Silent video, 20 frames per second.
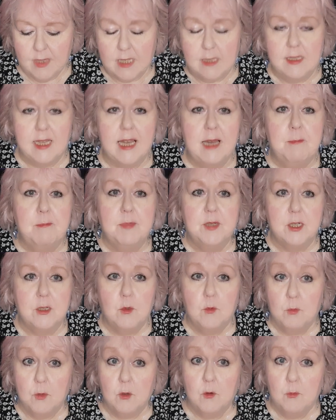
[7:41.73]
the Emperor
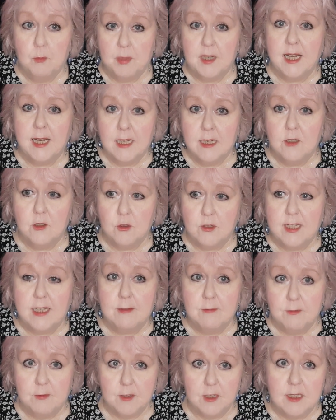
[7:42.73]
will bring good
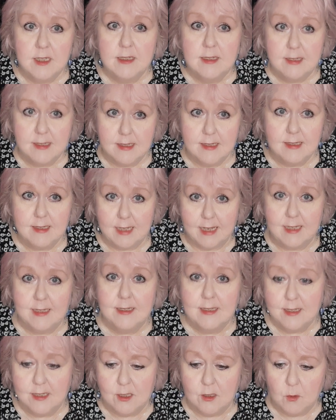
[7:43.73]
influences
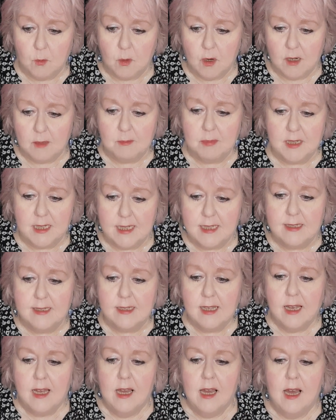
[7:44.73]
into the workplace
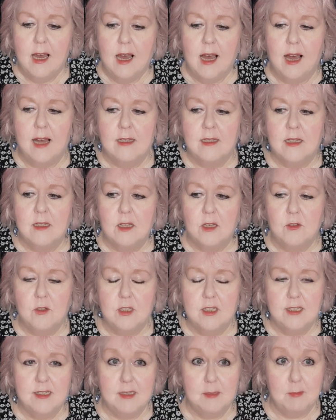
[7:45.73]
and allow
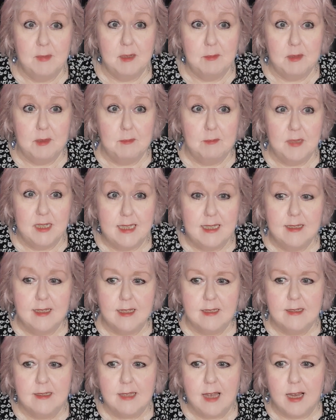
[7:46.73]
you to maybe breathe a
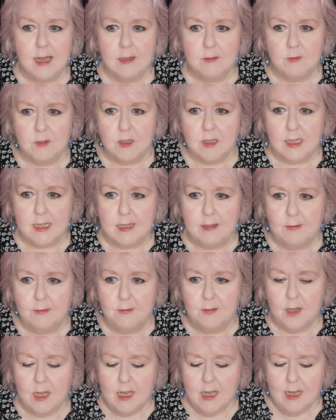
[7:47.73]
sigh of
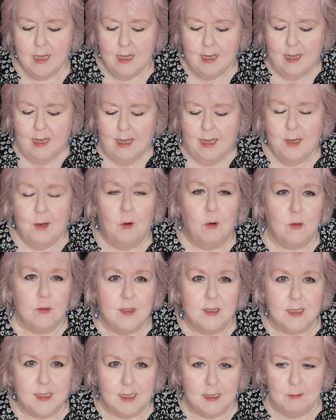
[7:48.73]
relief. It
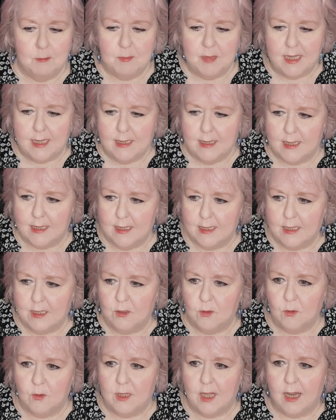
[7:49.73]
also can be that, you
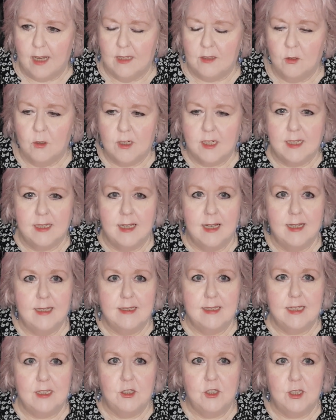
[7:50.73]
know, an
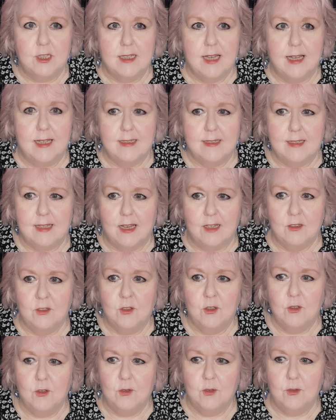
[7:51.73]
organisation gets a
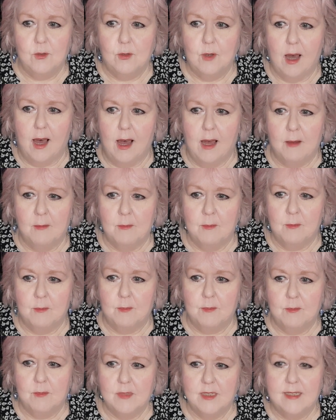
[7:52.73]
new
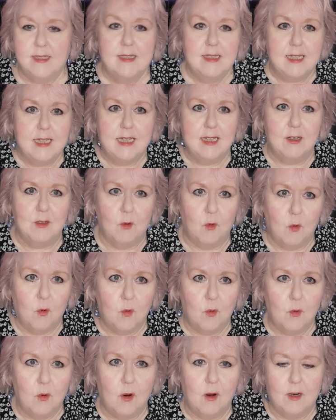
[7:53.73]
CEO
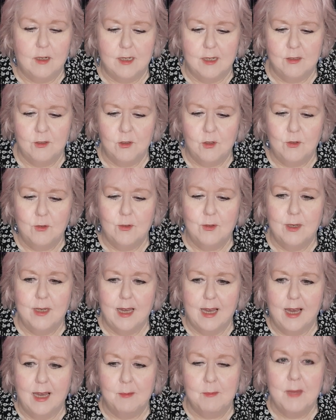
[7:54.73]
or a new
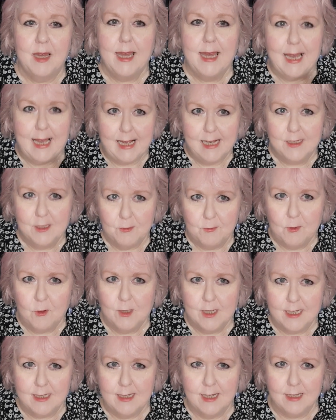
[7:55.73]
head of
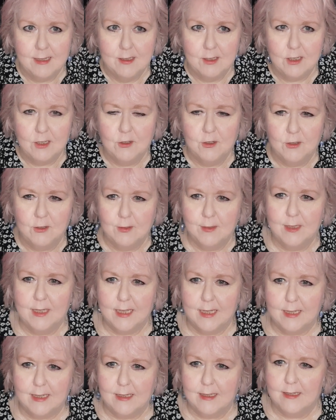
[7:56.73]
organisation
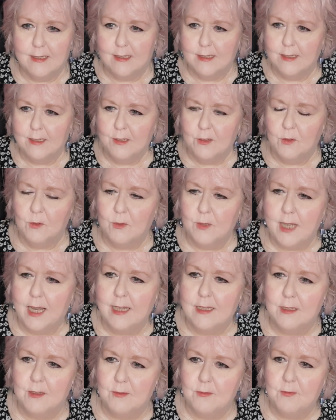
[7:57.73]
that is, you know,
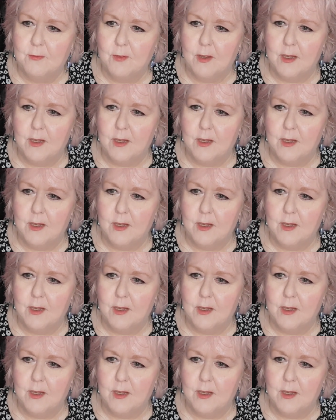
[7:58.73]
kind of